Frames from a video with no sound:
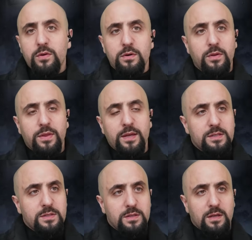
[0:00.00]
other
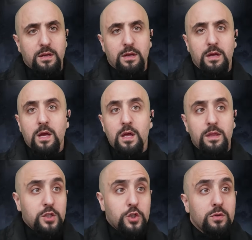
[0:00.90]
things
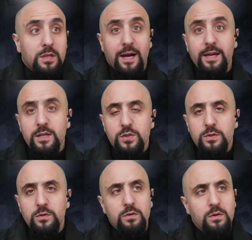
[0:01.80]
that you tie us
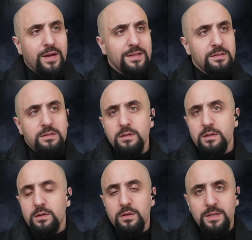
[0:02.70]
to, that's
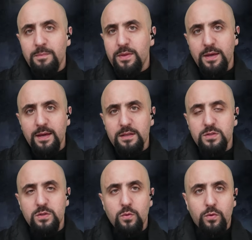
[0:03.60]
something
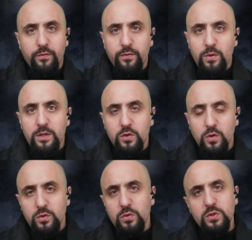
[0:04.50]
else. If you want to
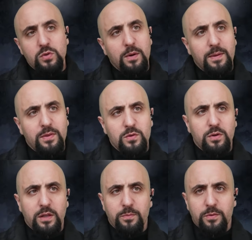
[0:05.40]
talk to us, talk about the
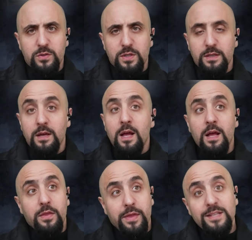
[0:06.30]
nuclear project.
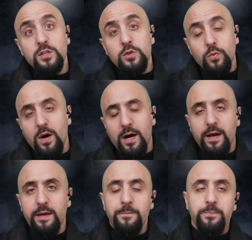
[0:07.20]
That's
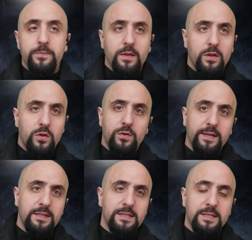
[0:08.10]
why the
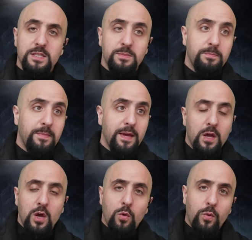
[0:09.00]
United States
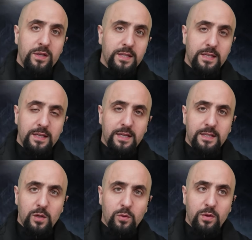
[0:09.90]
went and did a
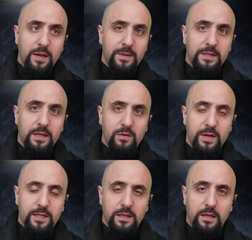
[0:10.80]
deal with Yemen
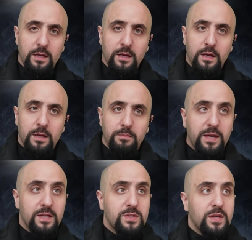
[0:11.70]
directly,
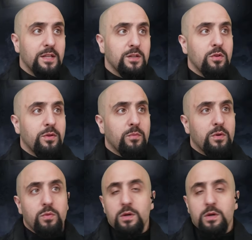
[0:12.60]
because Iran told them,